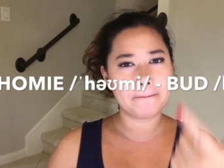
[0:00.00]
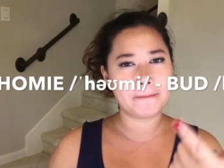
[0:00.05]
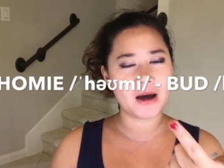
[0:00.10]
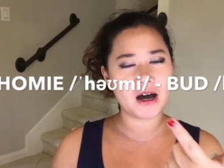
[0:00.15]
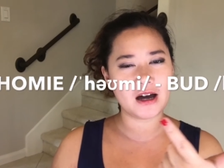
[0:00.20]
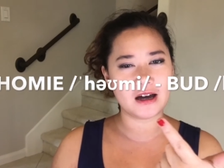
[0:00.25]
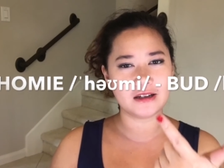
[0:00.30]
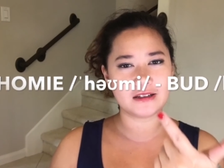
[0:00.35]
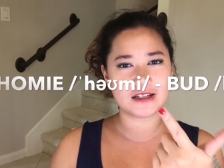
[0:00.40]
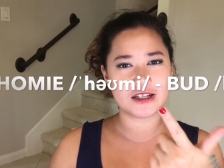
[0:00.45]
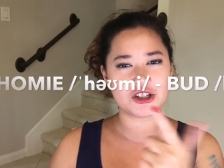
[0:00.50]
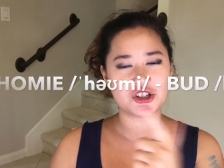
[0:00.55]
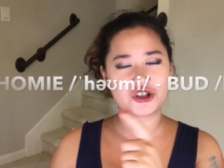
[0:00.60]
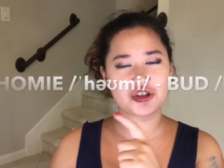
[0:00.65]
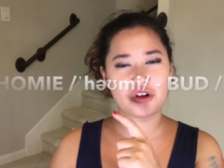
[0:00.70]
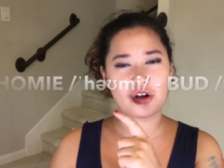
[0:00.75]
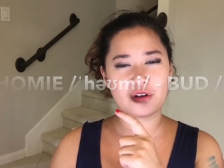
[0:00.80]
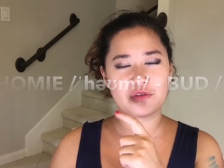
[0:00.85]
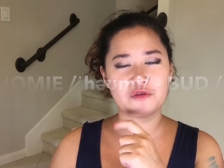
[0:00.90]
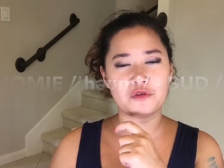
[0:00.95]
Bud is
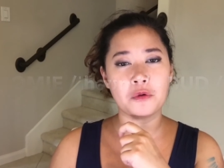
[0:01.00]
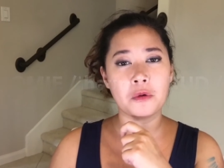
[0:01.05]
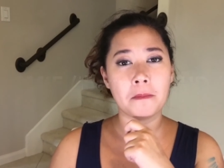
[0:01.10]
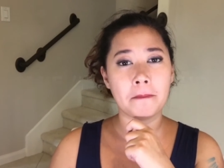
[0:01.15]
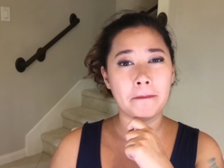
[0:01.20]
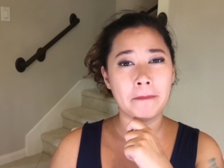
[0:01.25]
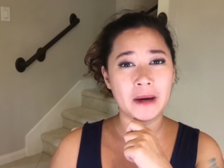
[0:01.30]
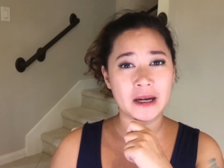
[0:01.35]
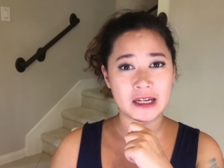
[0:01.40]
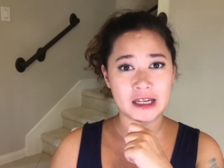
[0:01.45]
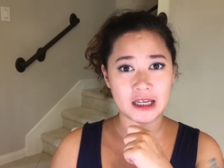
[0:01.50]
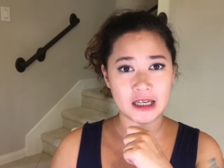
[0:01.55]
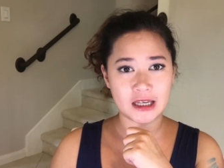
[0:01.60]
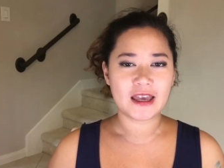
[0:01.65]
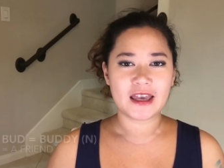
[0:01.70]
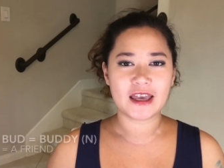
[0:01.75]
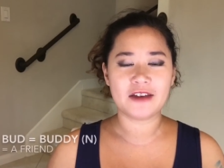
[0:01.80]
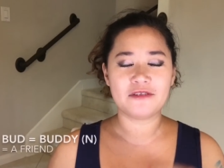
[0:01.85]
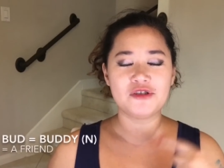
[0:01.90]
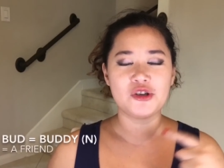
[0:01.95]
short for buddy.
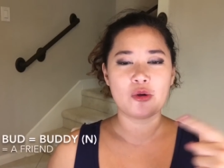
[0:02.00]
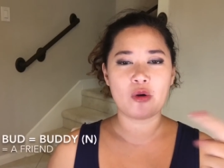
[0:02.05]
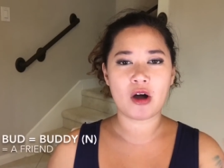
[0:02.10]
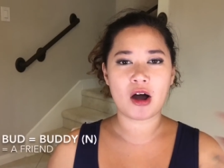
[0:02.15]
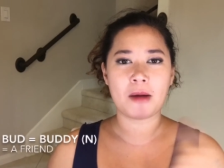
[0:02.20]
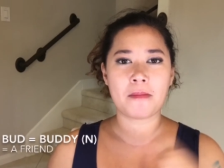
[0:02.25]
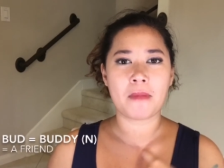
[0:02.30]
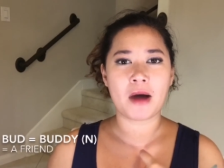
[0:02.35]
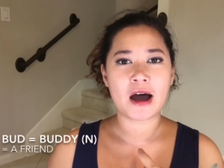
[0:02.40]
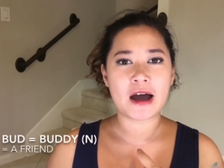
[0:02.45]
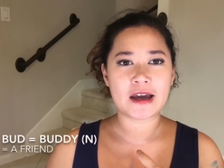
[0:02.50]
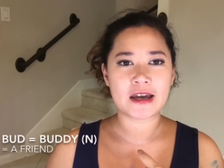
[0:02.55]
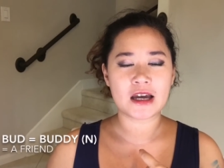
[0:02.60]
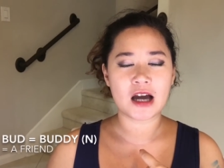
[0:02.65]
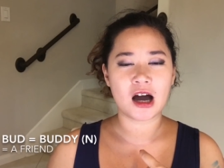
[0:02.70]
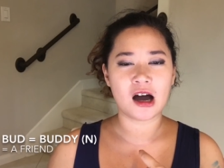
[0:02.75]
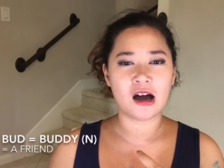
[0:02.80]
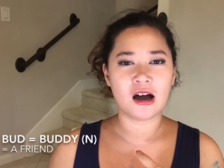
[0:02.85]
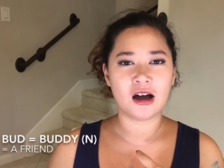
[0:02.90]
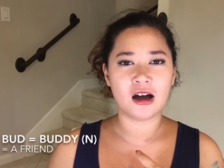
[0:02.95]
If you are my
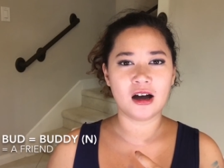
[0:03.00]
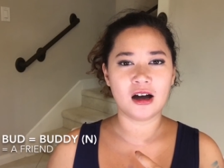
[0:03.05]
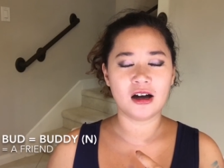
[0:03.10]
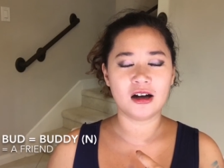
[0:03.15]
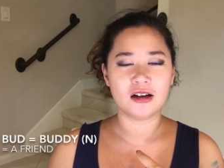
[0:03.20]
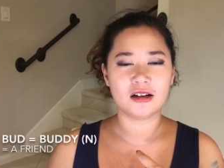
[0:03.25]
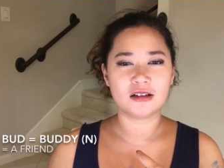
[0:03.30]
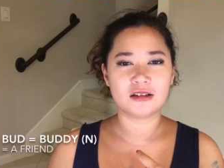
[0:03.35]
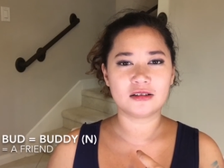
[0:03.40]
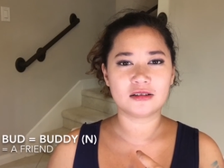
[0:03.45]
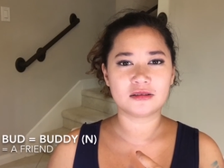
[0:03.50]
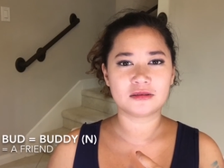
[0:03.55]
uh,